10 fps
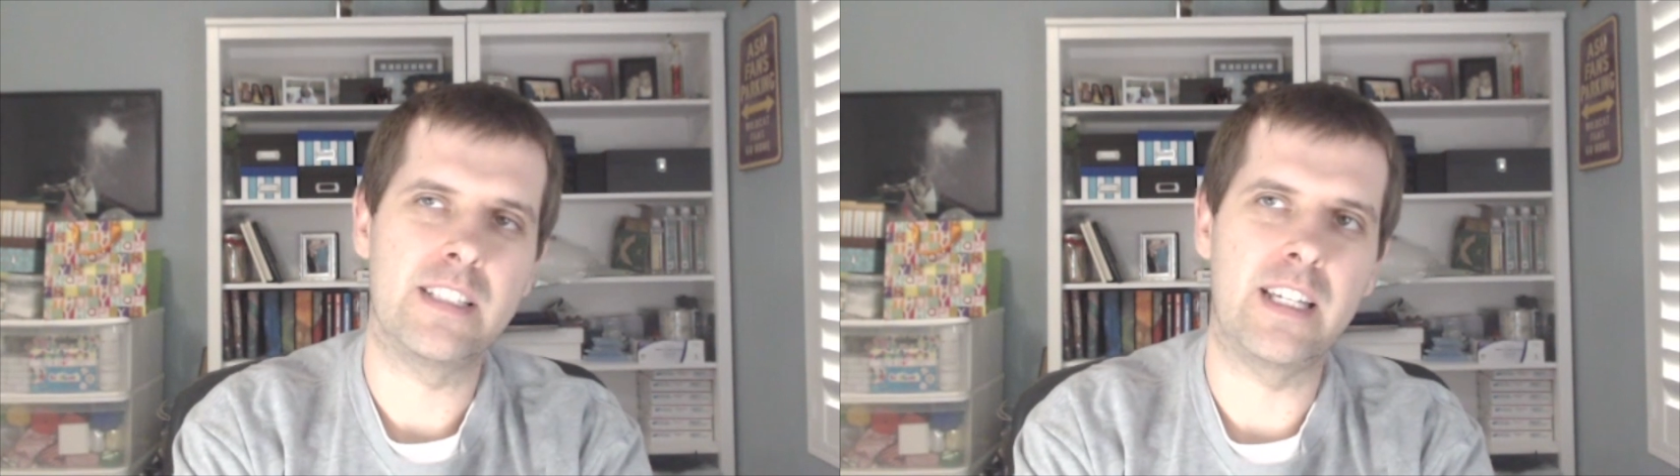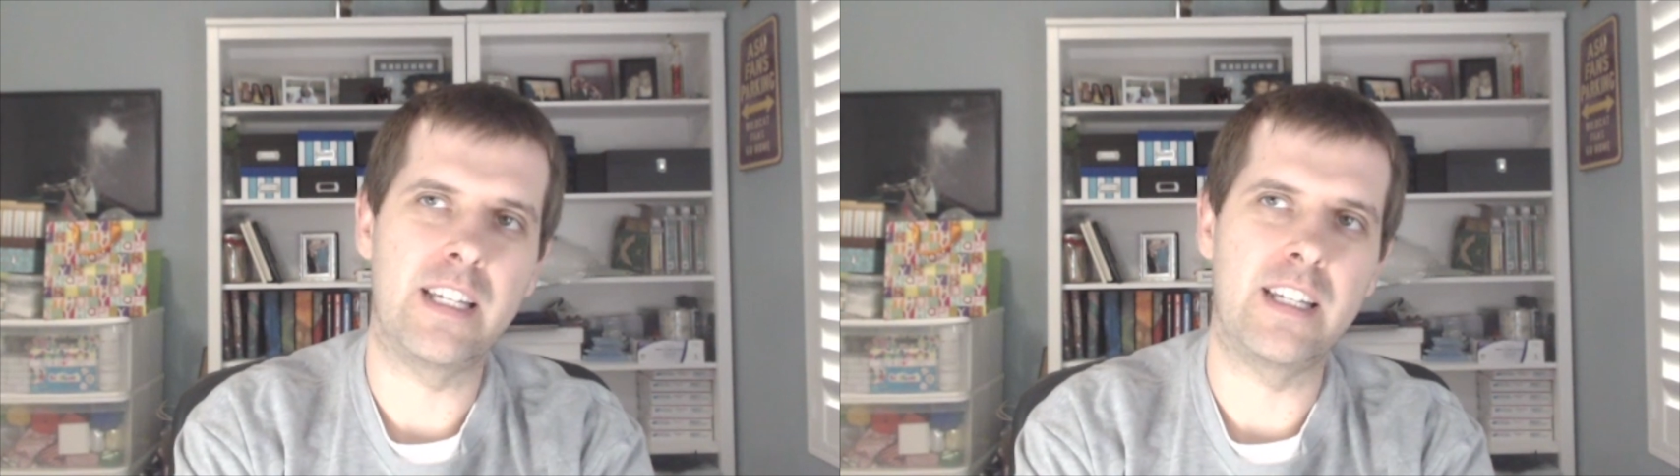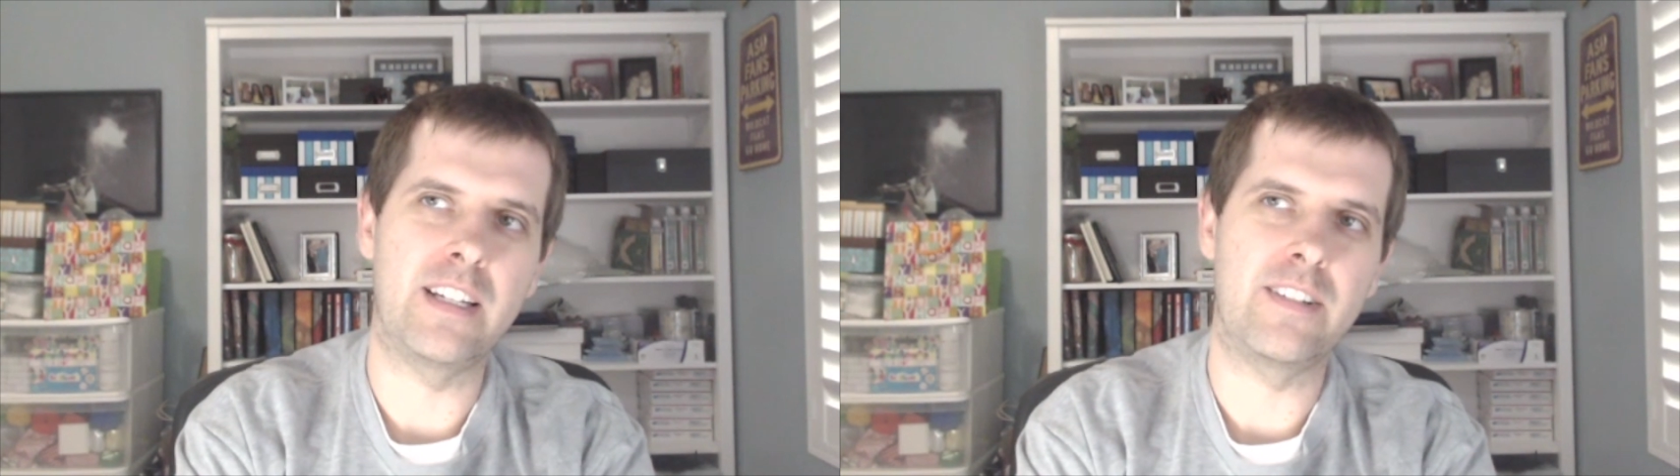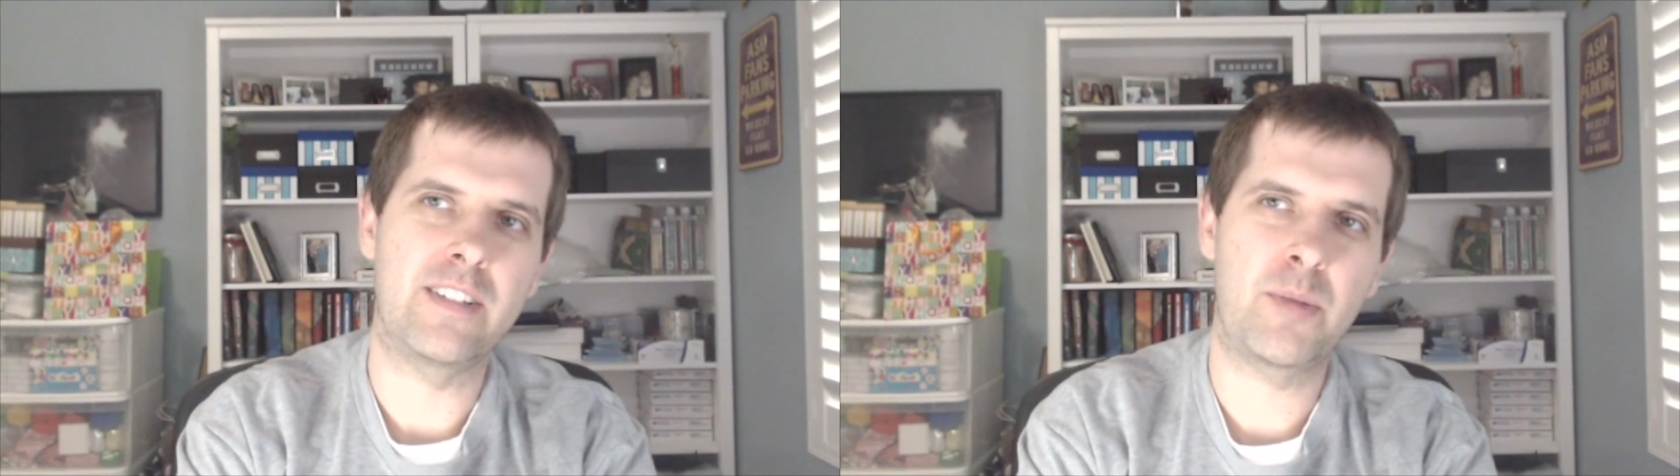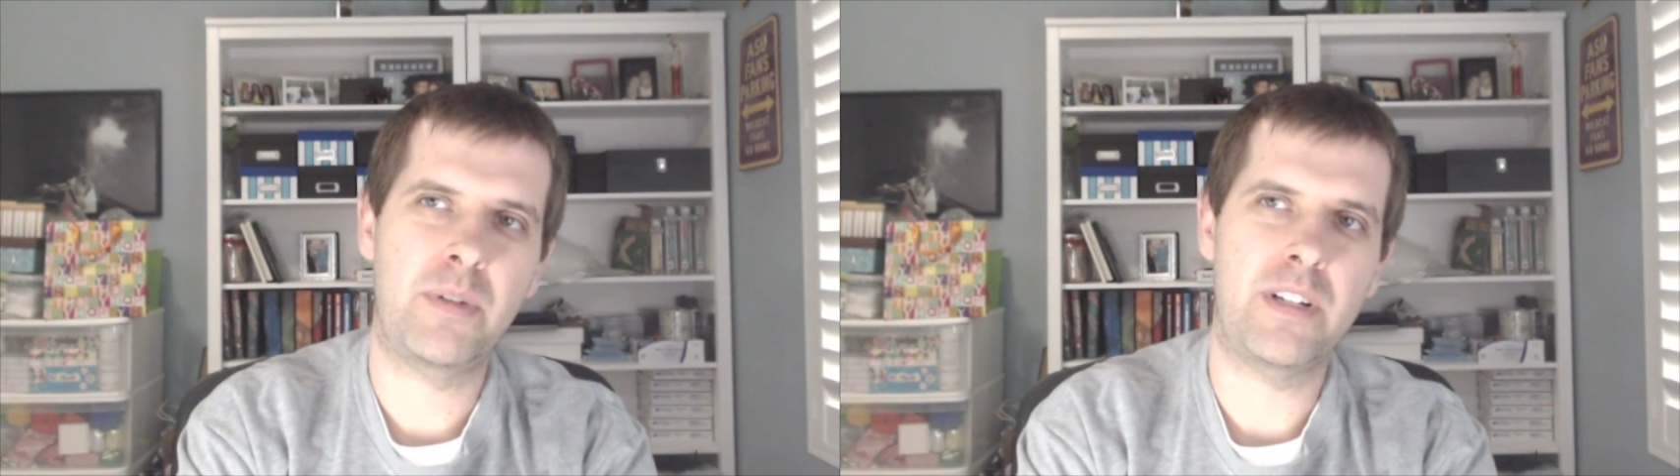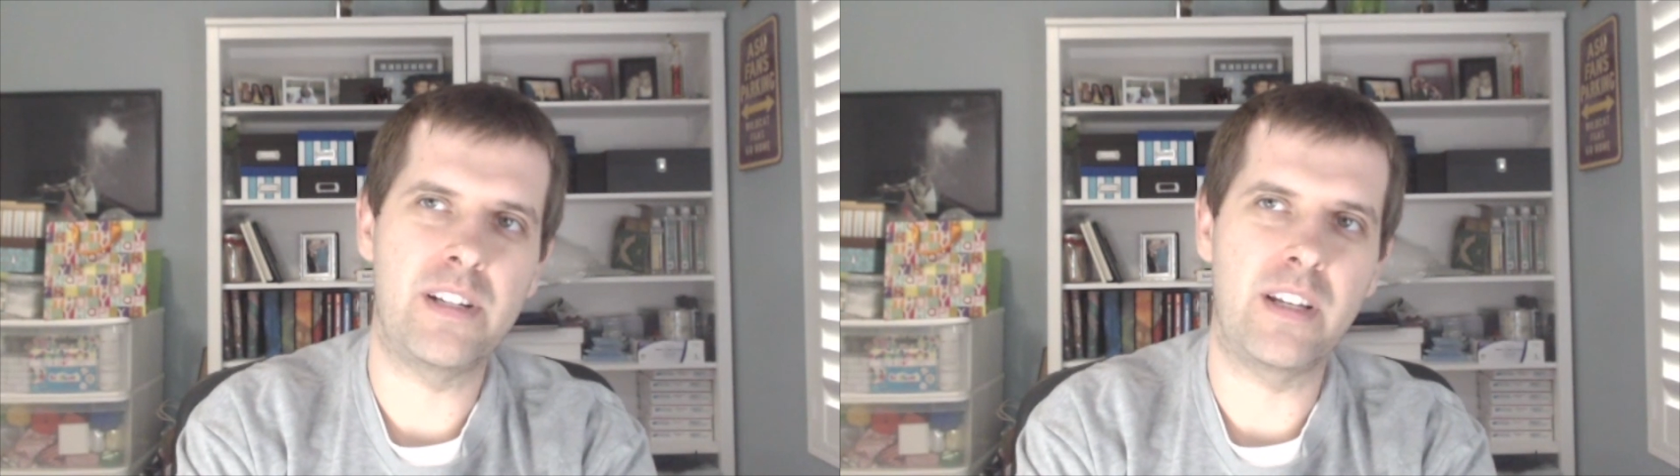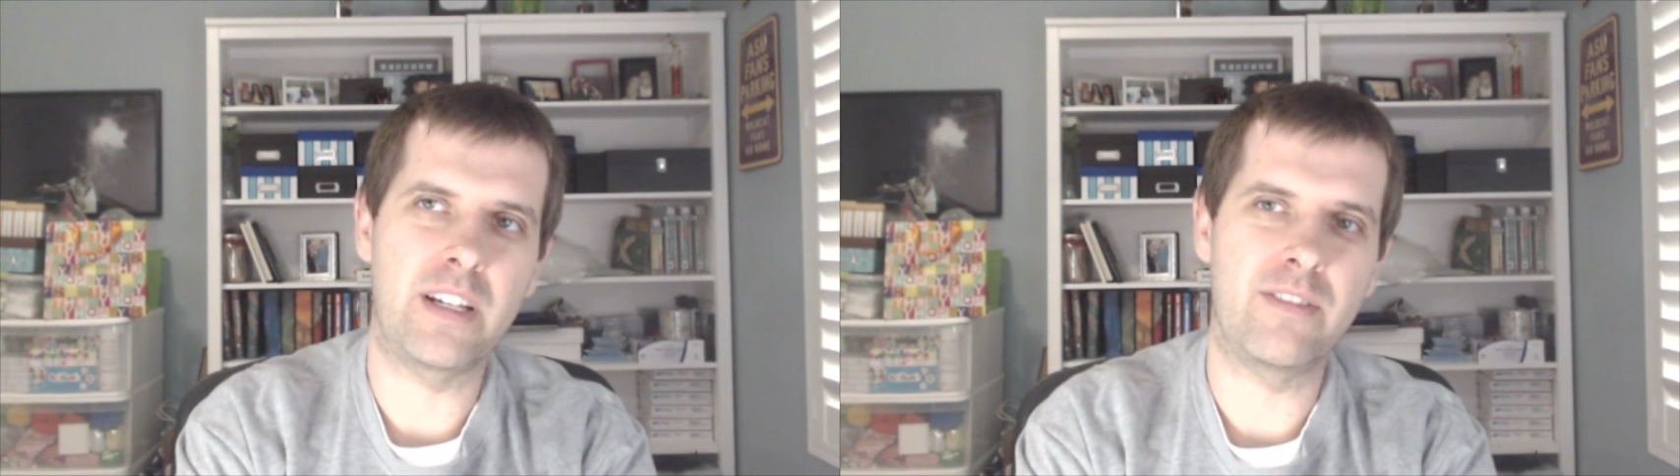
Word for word: and it's a pretty like